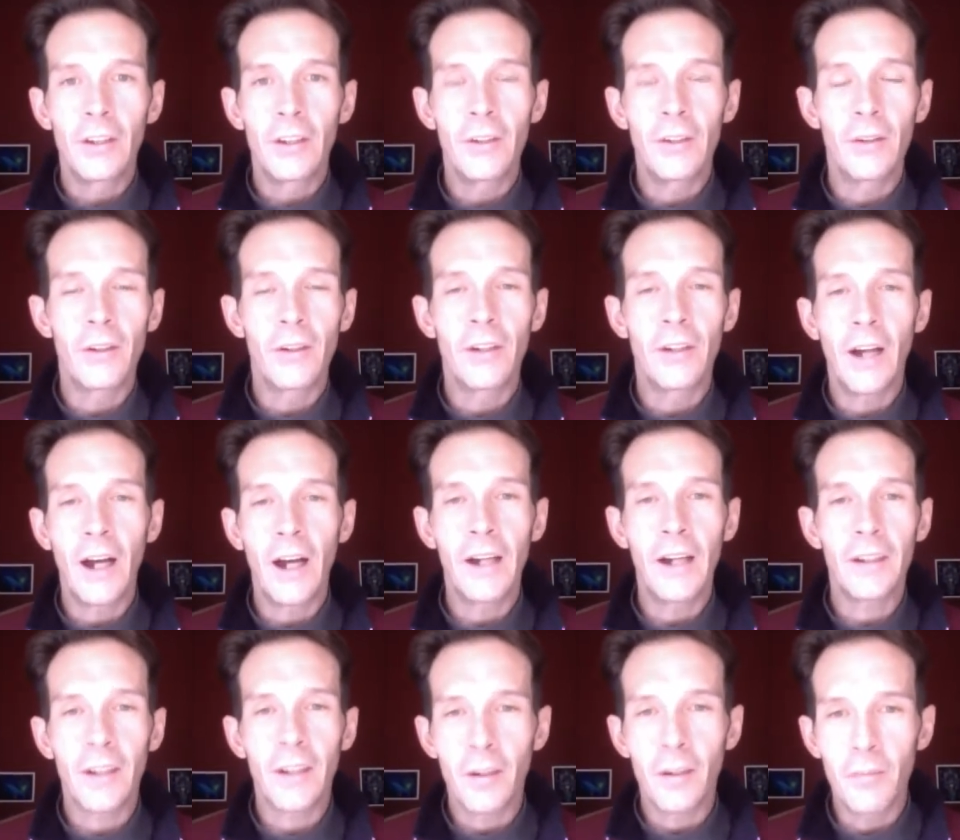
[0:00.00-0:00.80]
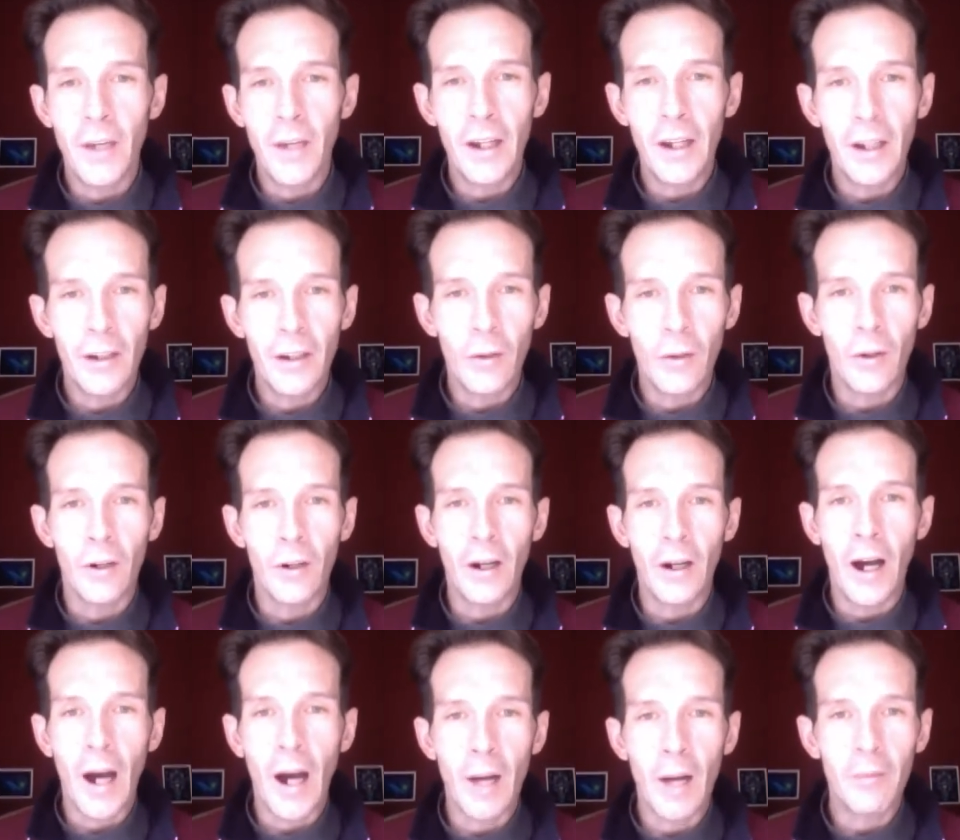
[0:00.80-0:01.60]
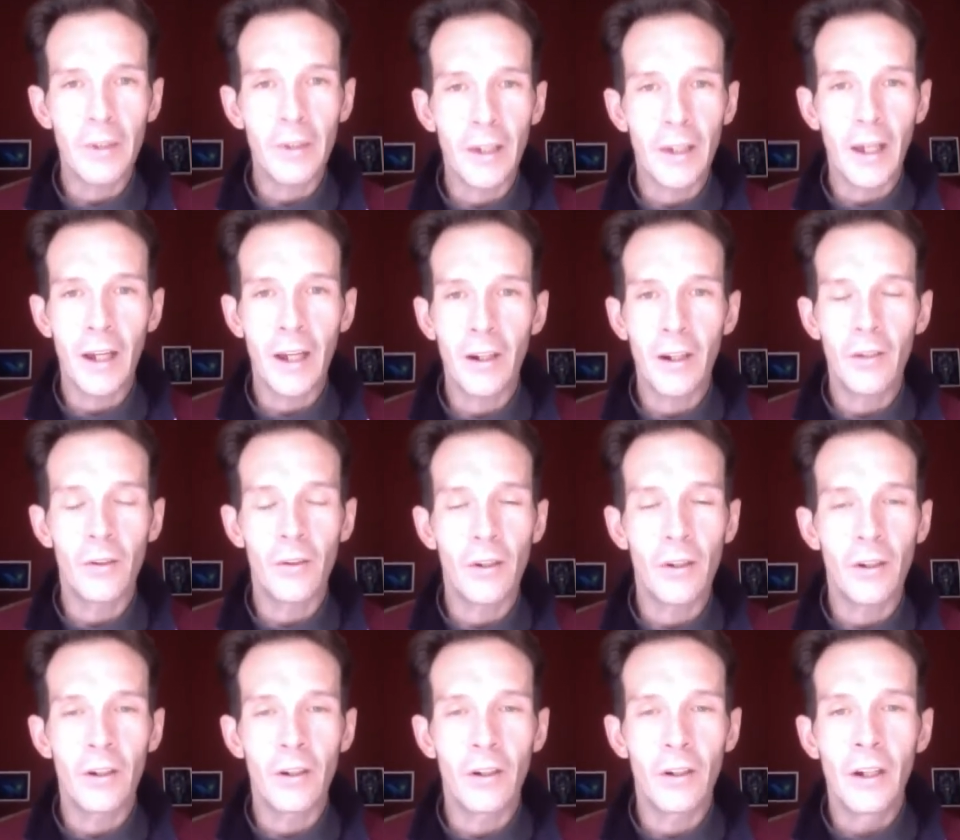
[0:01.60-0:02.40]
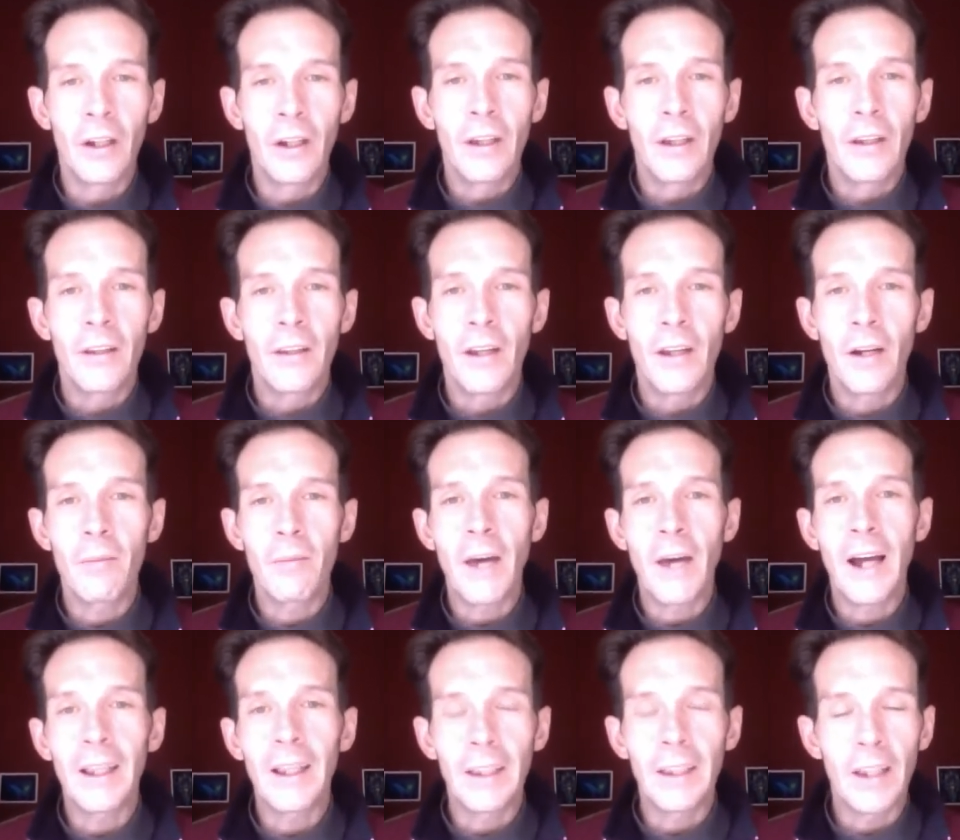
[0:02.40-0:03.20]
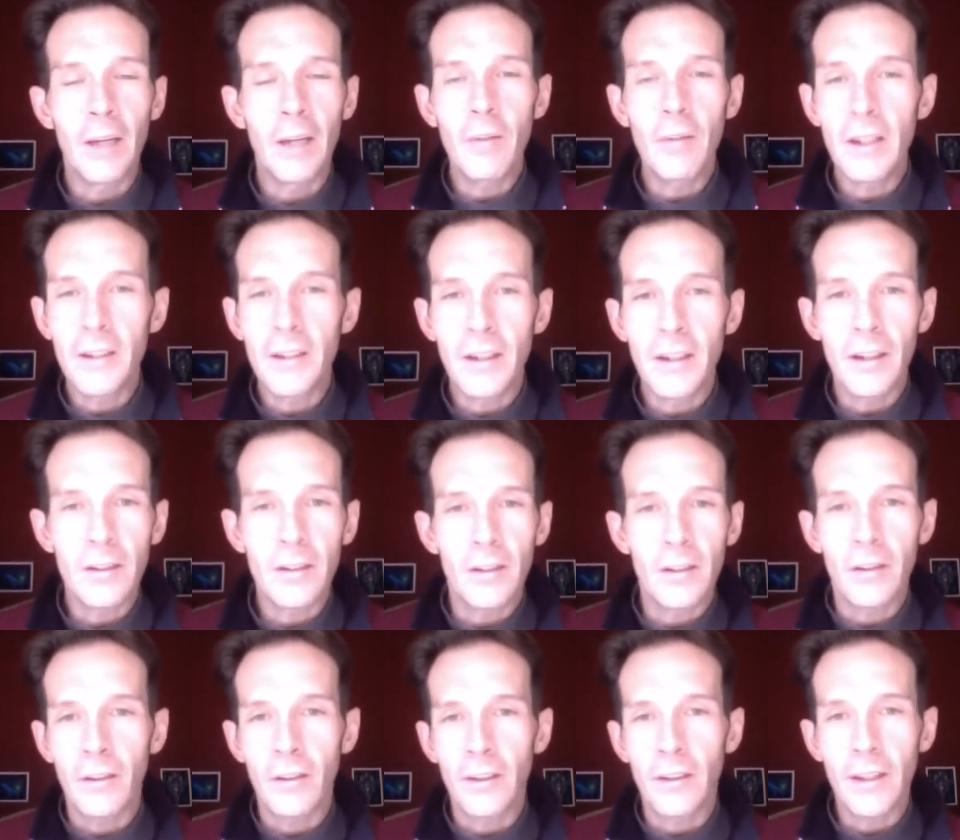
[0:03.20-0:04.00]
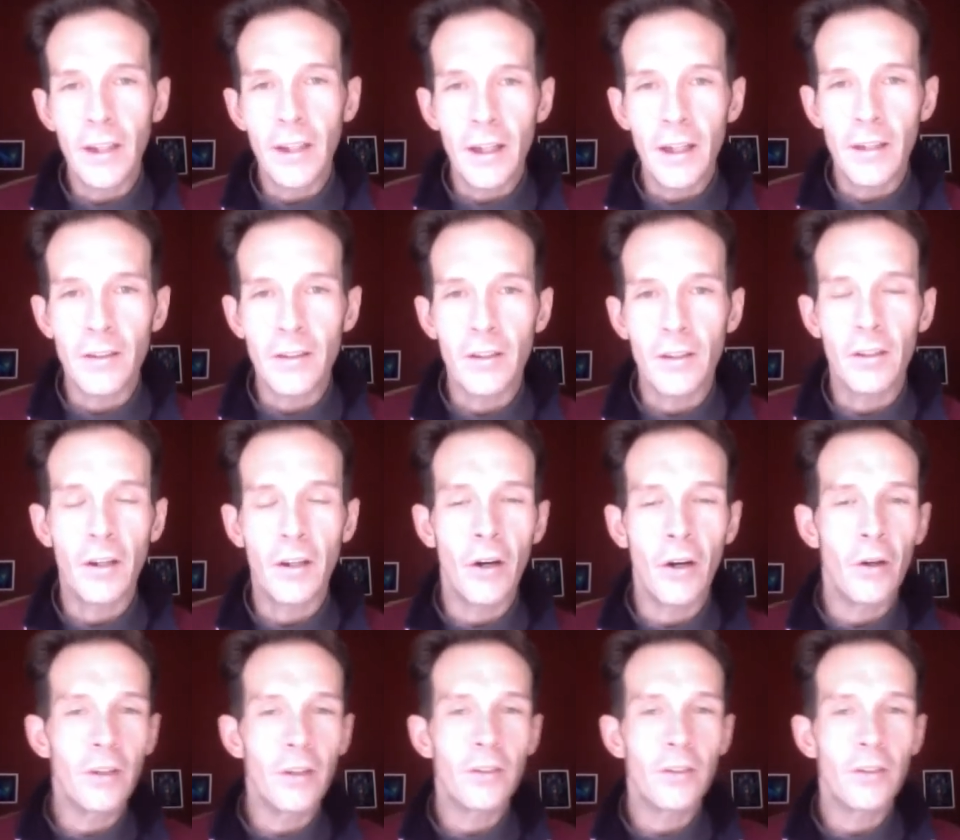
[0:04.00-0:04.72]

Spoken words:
You're not committed or obligated or thereby limited to this, you know.